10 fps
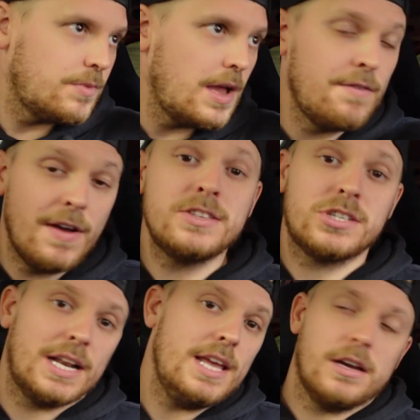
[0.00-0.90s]

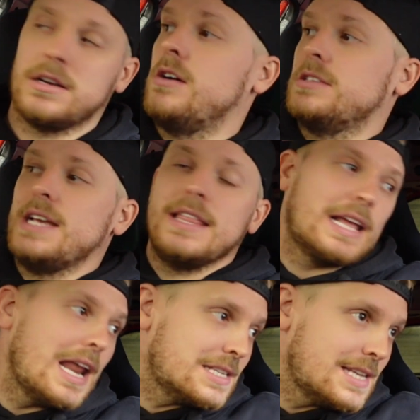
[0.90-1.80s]
eventually I'd like to take the
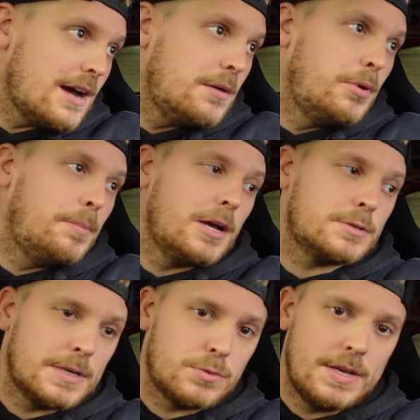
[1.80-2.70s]
glass out and put
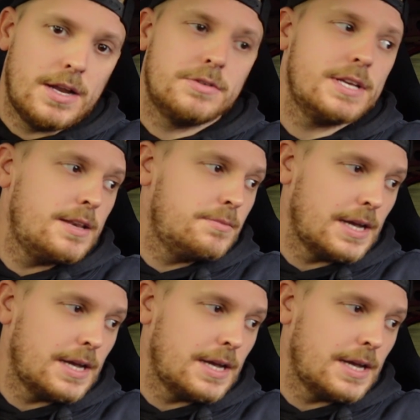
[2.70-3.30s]
Perspex windows in,